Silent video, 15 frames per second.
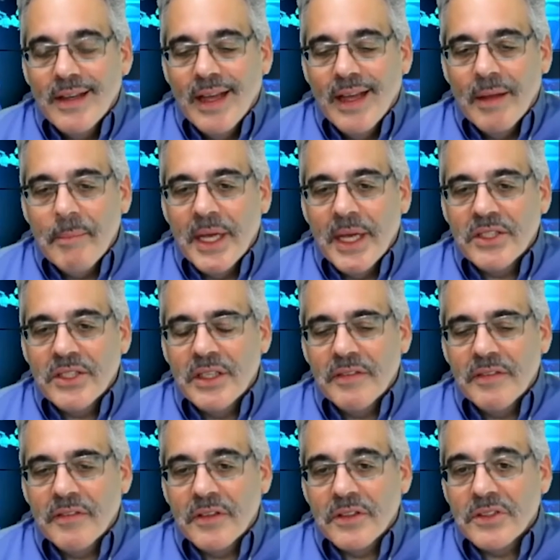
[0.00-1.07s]
and makes a
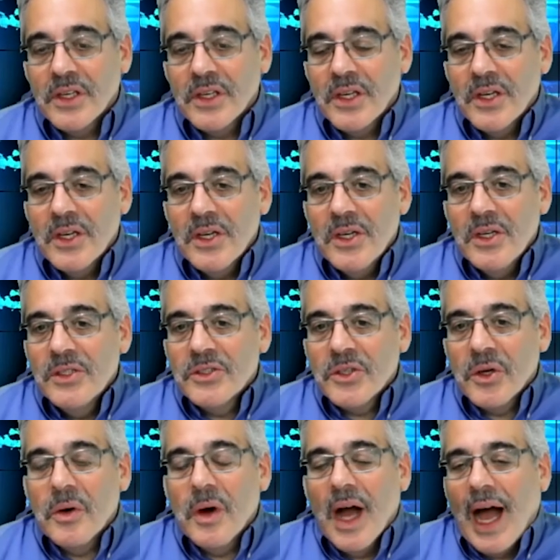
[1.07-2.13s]
difference.
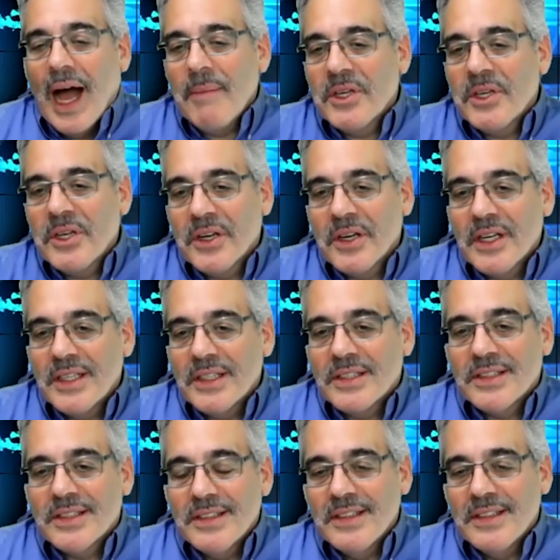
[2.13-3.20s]
So I'm curious,